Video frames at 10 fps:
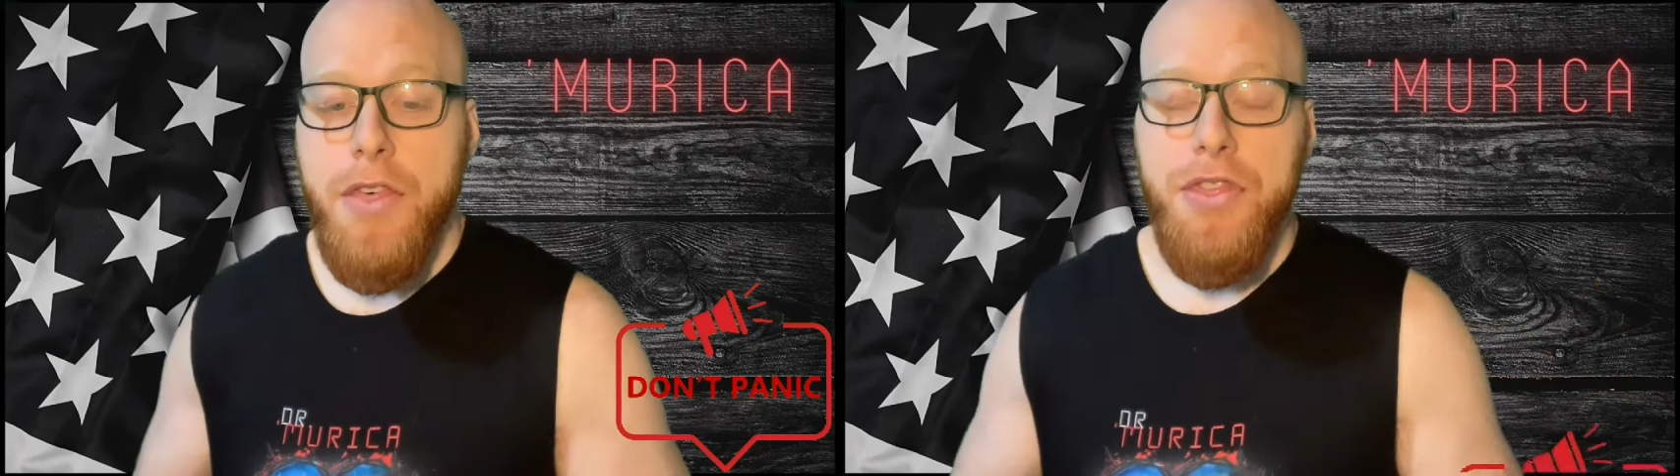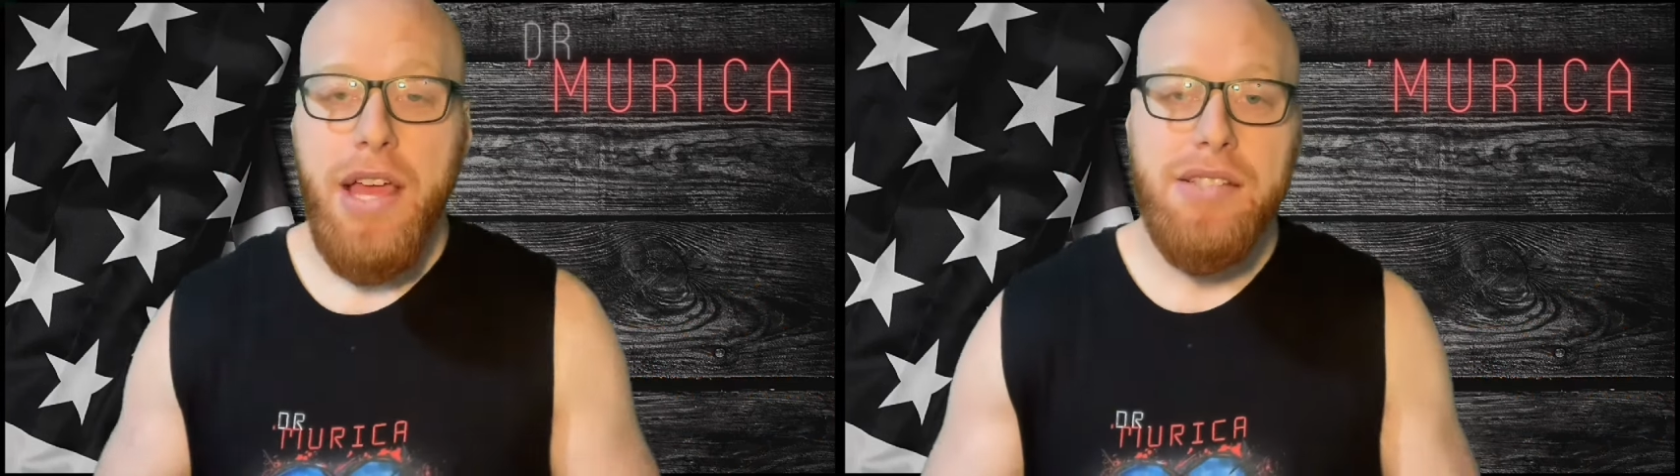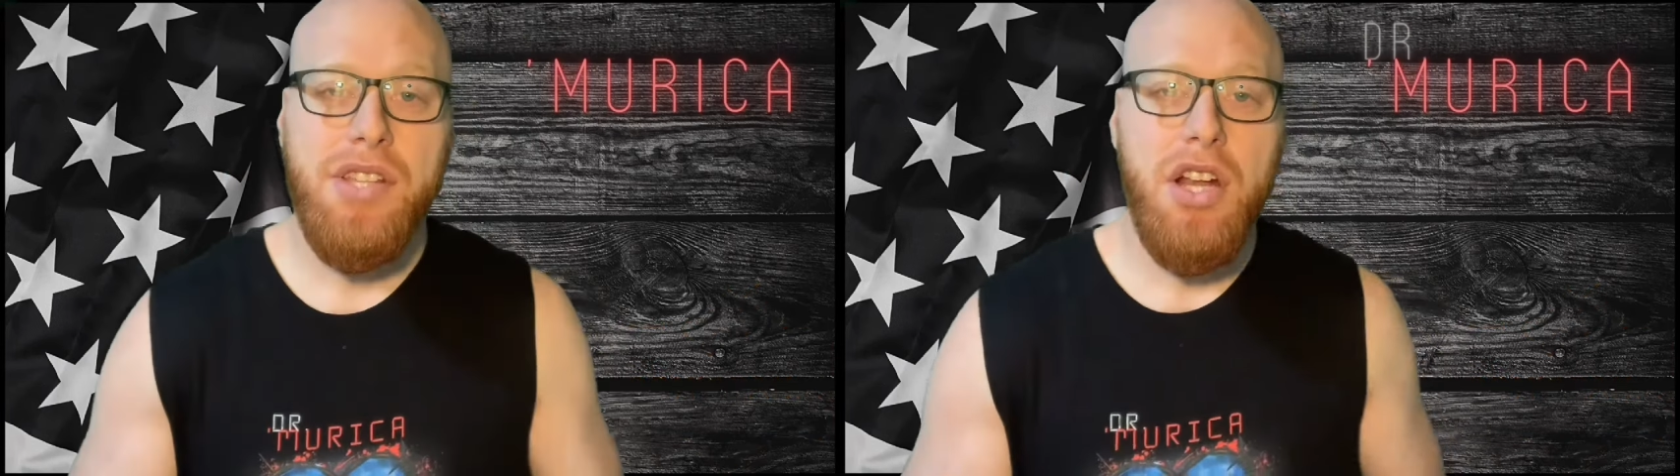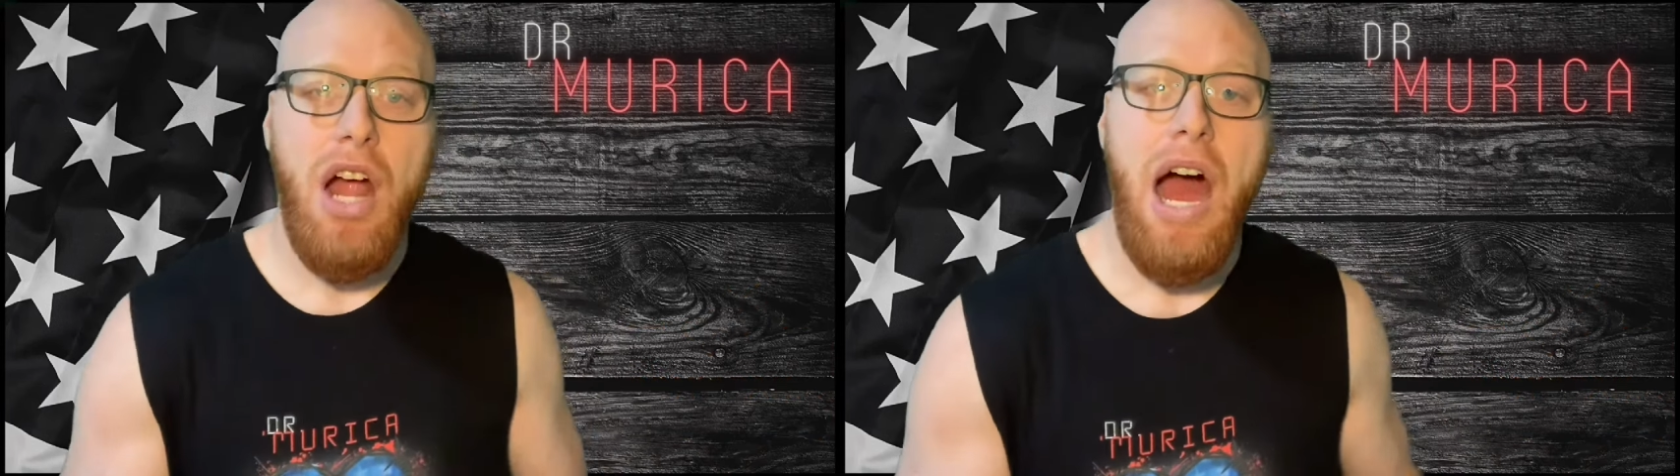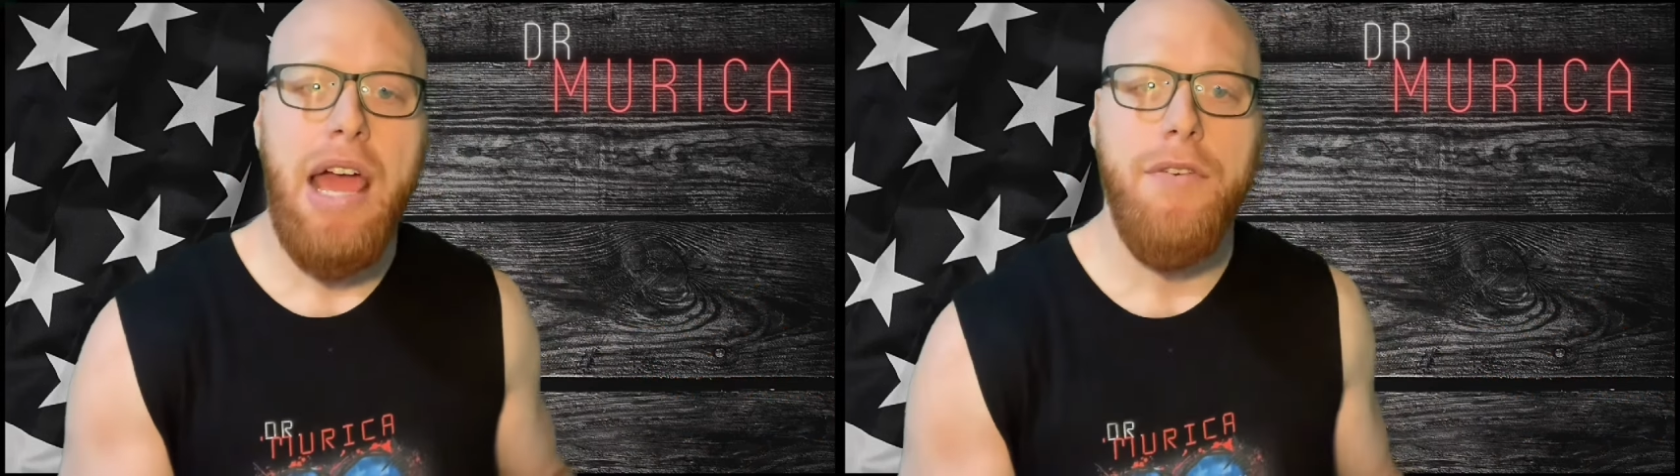Things that are
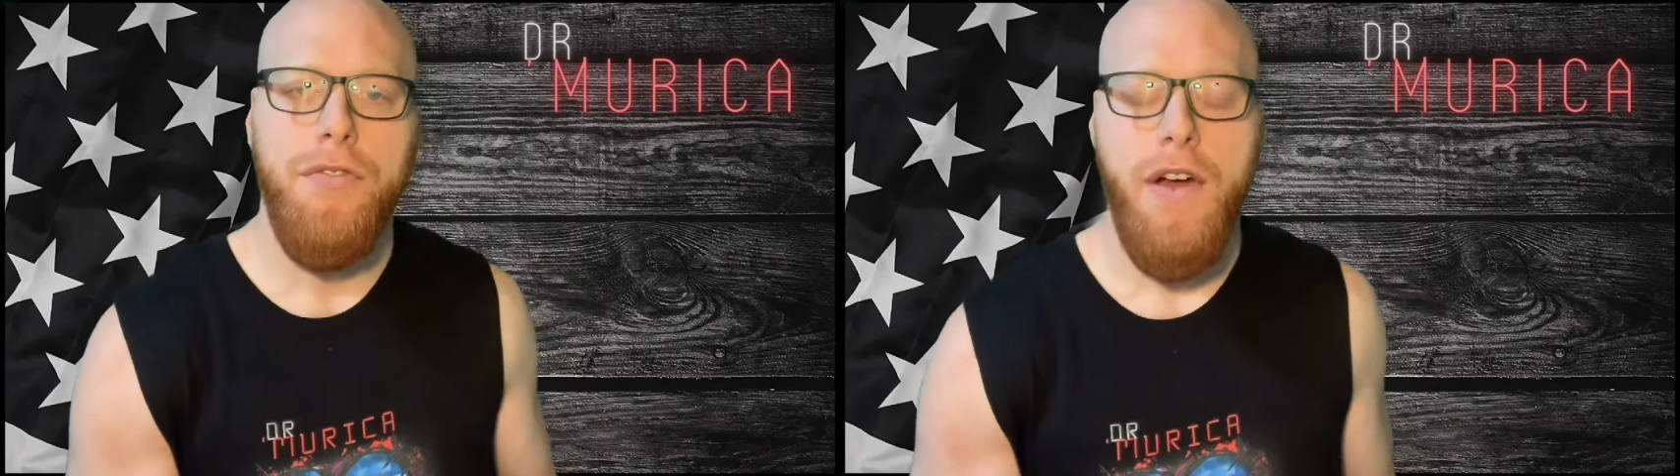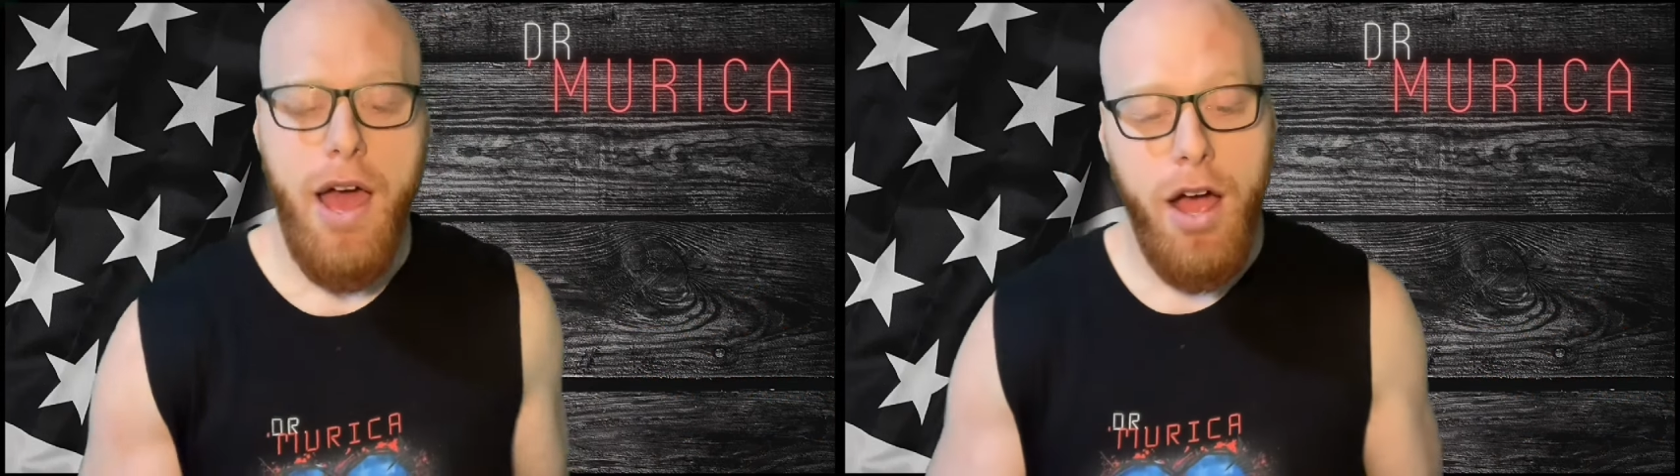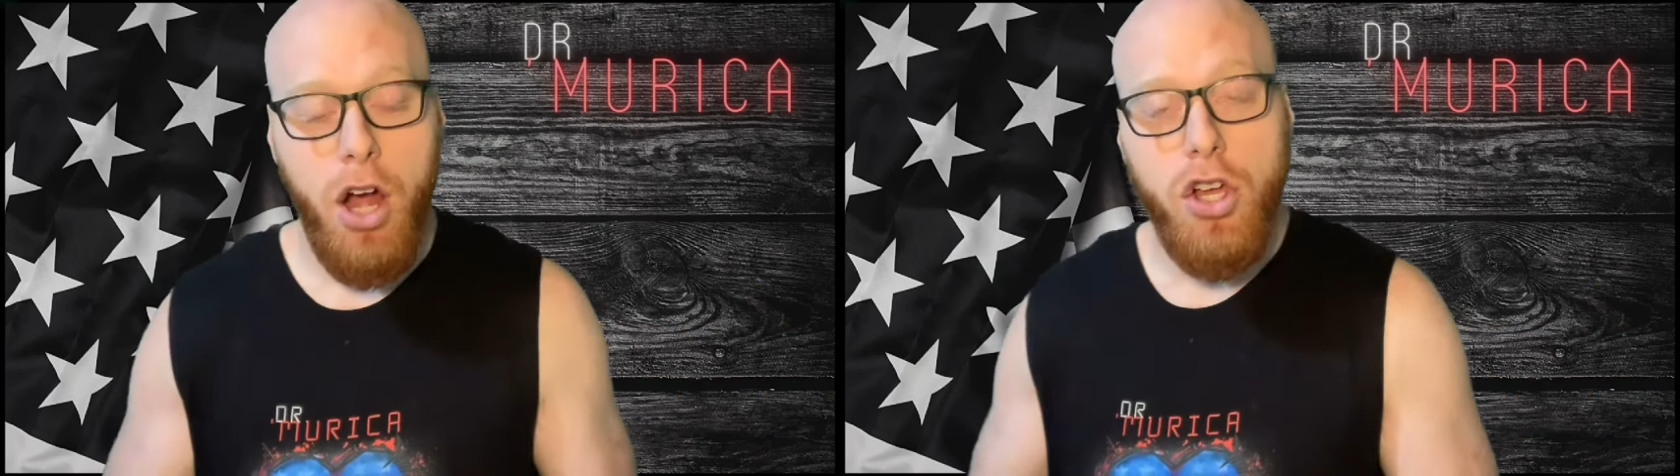high in fat are